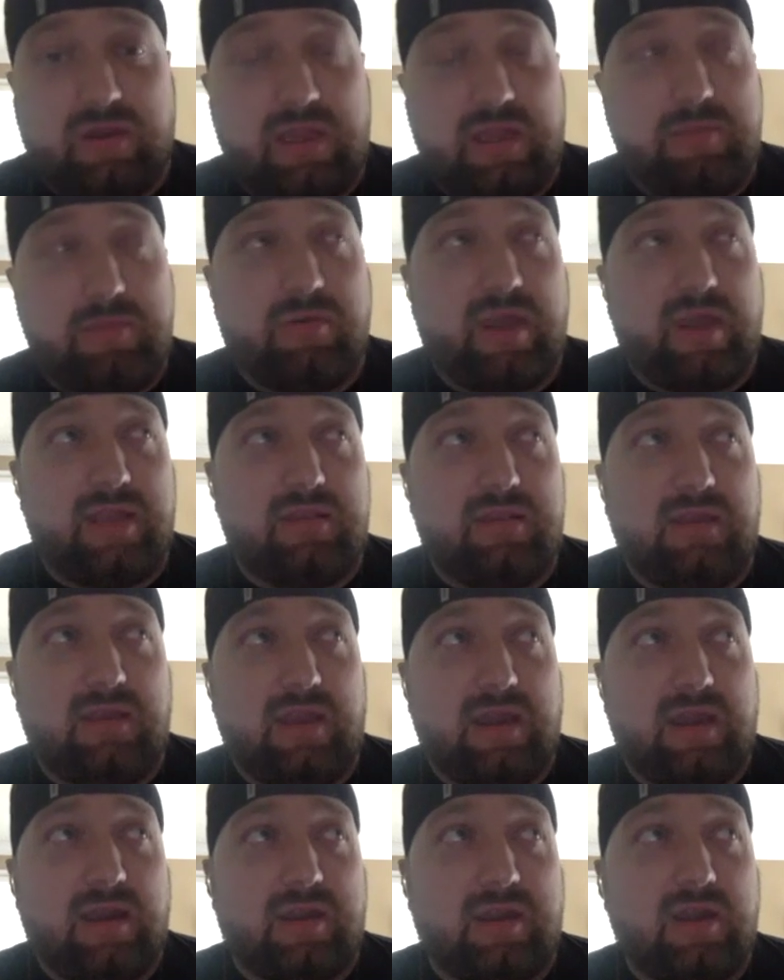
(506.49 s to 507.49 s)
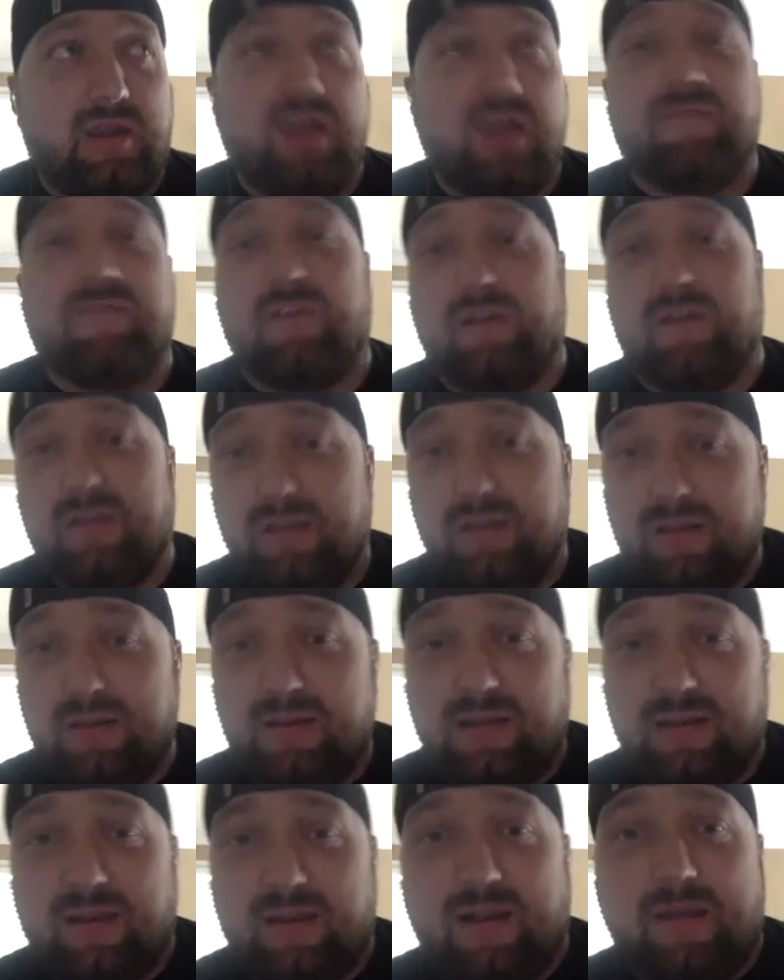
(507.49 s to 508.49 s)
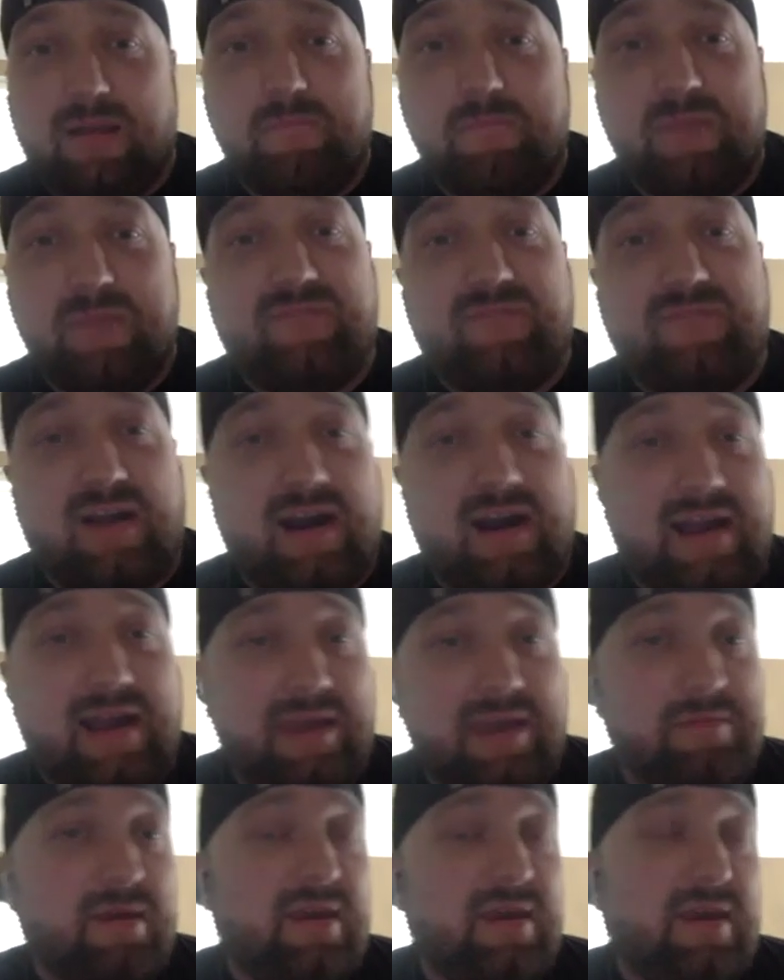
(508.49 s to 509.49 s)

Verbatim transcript: He played the uh, cover, uh, "Big Vibe,"